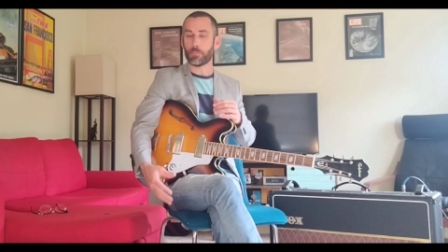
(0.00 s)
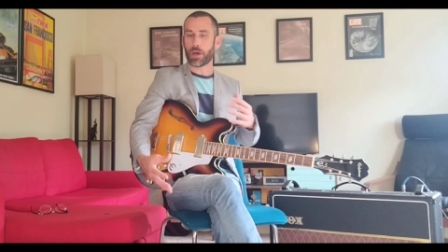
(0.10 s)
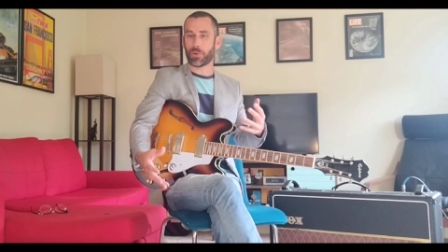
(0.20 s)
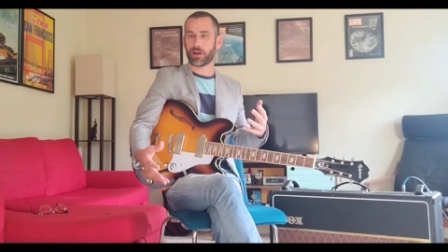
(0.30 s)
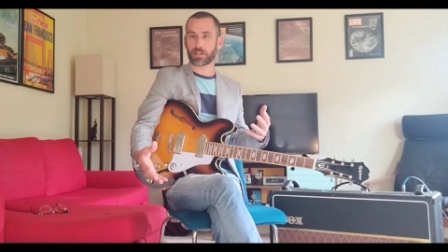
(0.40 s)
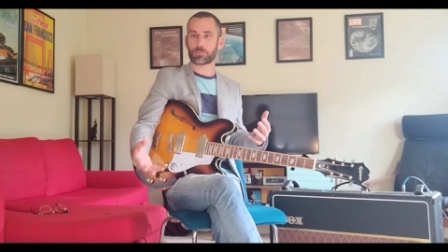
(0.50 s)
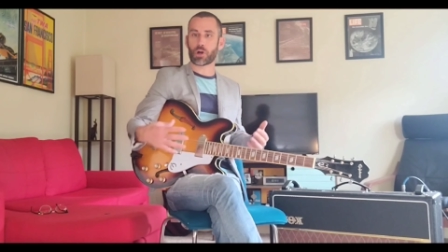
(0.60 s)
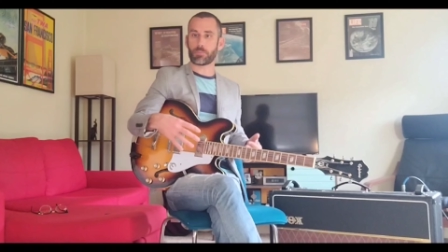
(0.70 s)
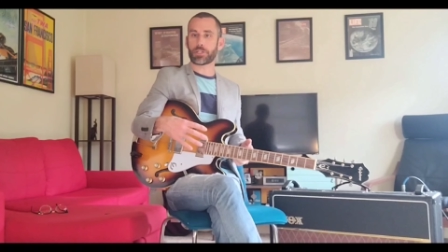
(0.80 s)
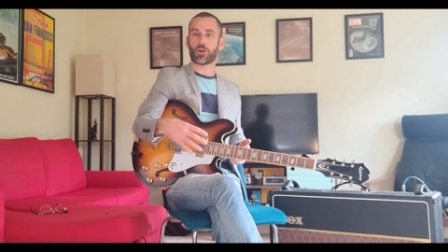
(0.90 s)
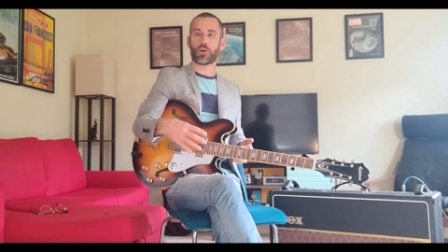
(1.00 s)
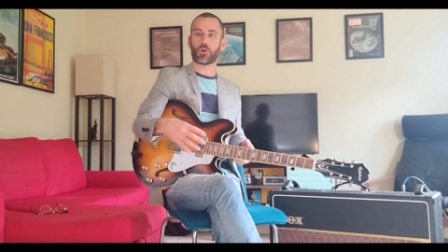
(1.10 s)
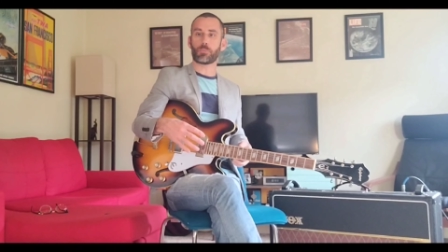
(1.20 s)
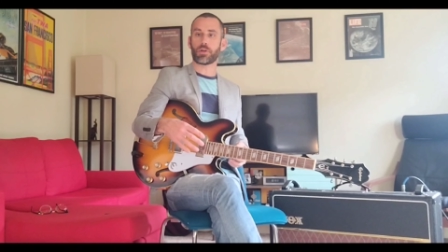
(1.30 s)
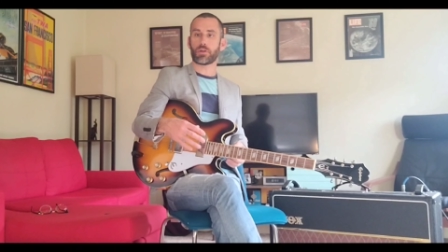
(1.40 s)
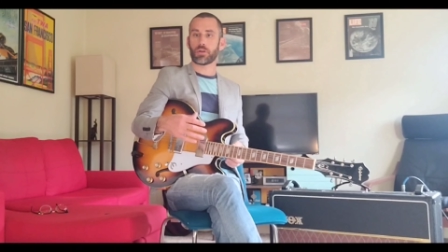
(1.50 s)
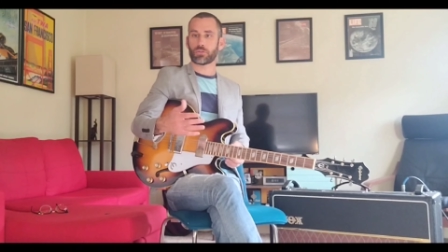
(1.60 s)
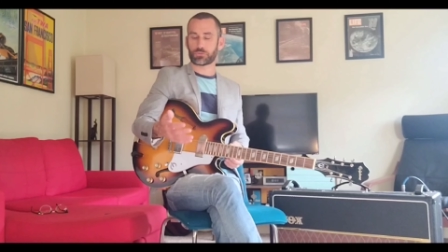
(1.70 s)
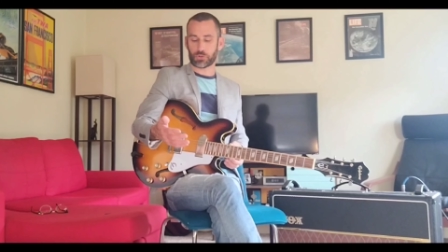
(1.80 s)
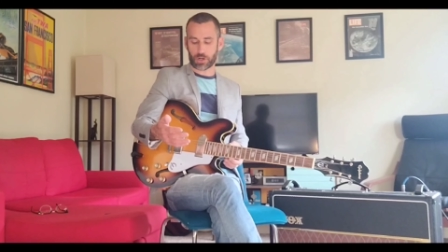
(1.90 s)
my parents brought me home
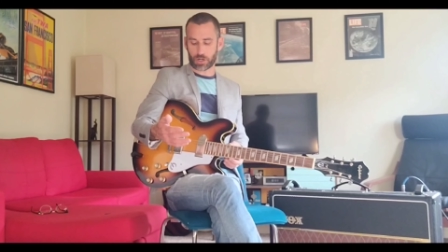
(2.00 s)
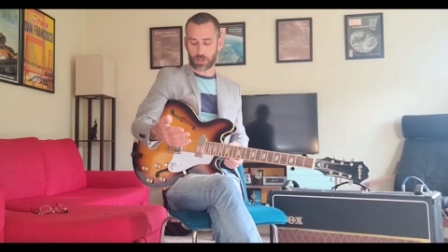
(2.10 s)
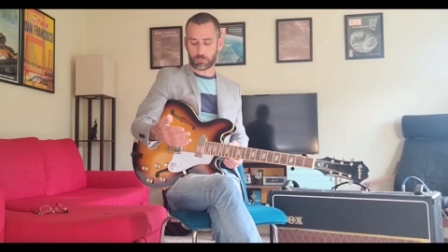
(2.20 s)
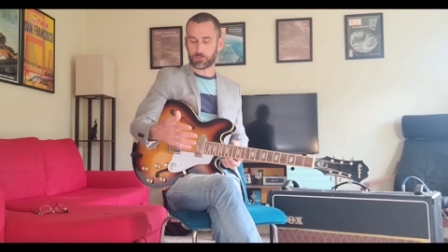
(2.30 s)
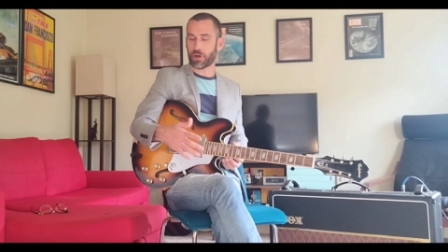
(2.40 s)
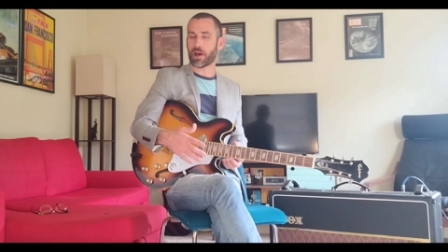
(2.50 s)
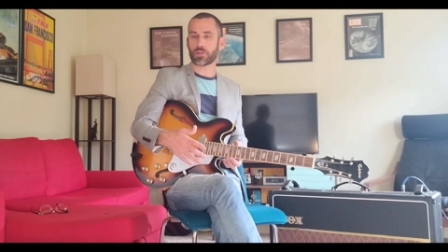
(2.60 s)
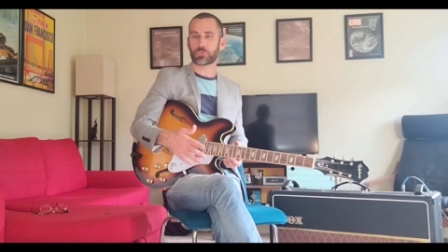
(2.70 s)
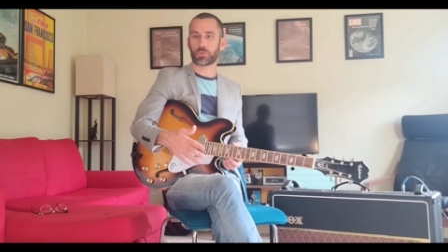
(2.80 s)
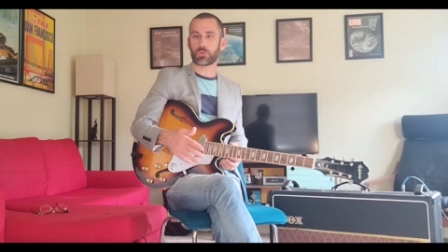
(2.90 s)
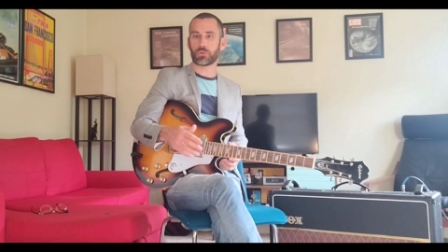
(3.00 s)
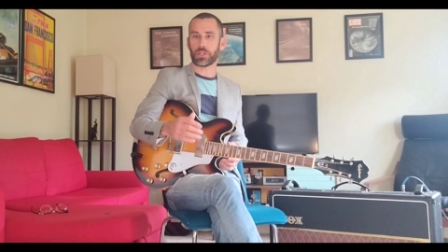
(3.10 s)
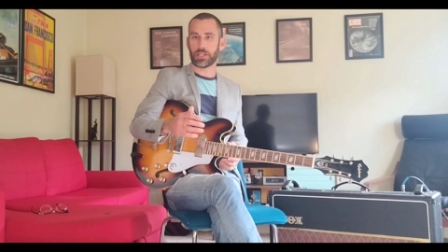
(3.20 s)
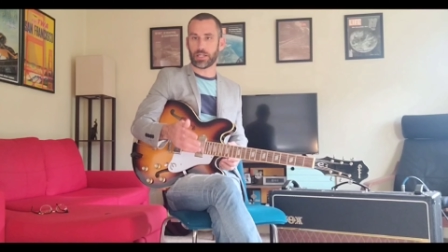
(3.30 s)
from the hospital